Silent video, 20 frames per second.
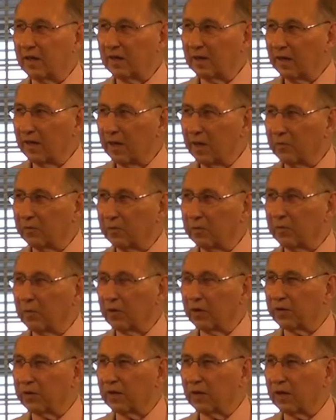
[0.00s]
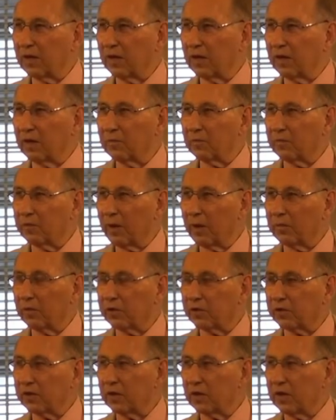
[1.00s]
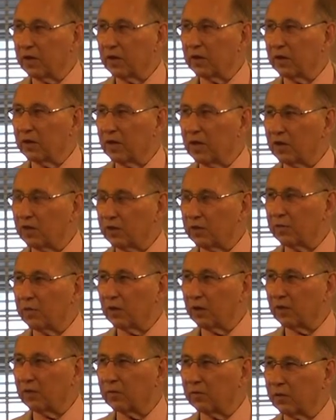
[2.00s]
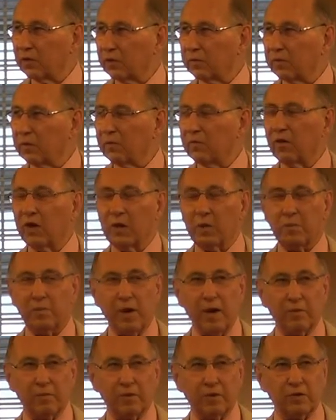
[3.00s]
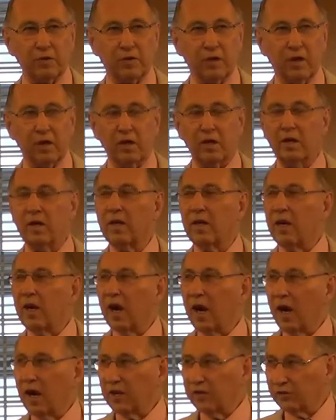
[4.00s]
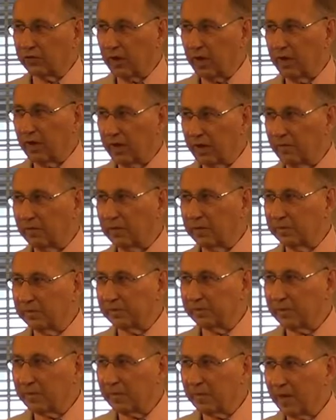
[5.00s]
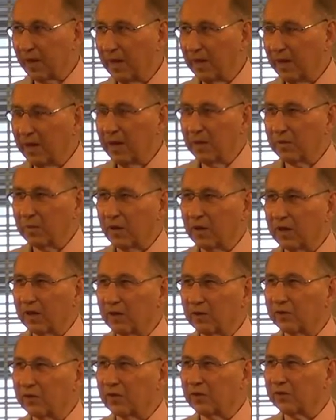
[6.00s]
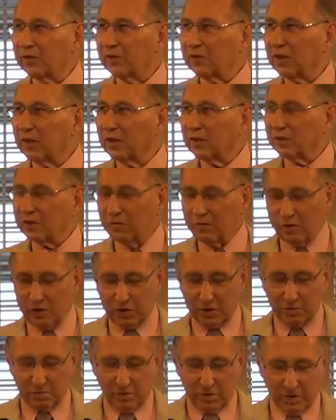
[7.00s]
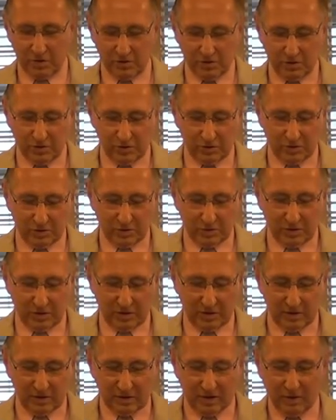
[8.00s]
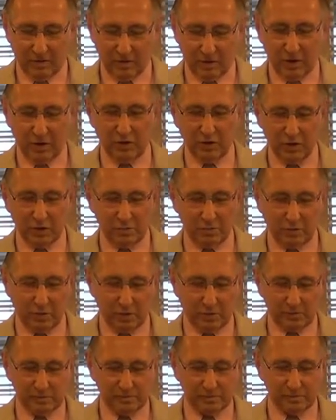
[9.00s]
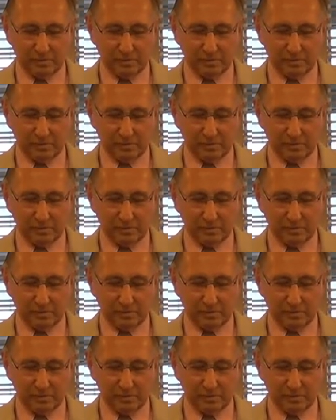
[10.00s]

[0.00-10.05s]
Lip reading: it and helped him with it and published it in as a book that's been very popular called I Saw Heaven. But here's his list of experiences that we covered in this book.